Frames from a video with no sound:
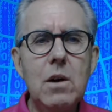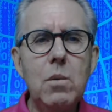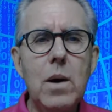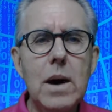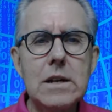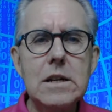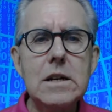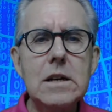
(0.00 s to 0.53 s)
I
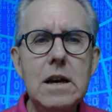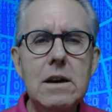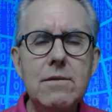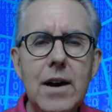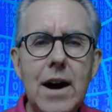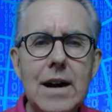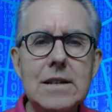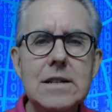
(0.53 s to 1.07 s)
wonder
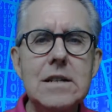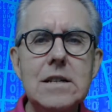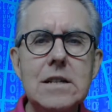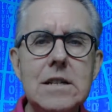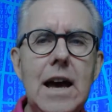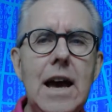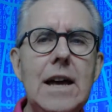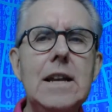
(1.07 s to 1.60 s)
if
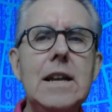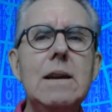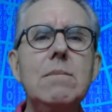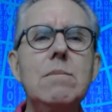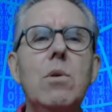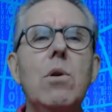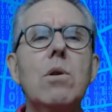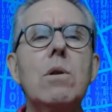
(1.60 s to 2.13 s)

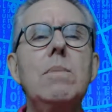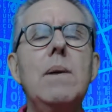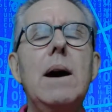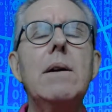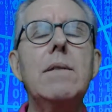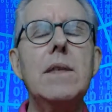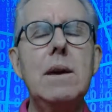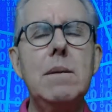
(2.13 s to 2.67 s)
understanding more
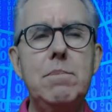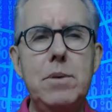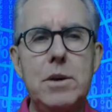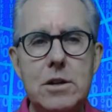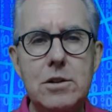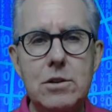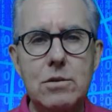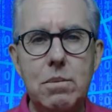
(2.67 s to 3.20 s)
about their
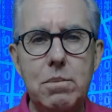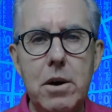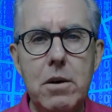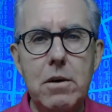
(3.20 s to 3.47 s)
personal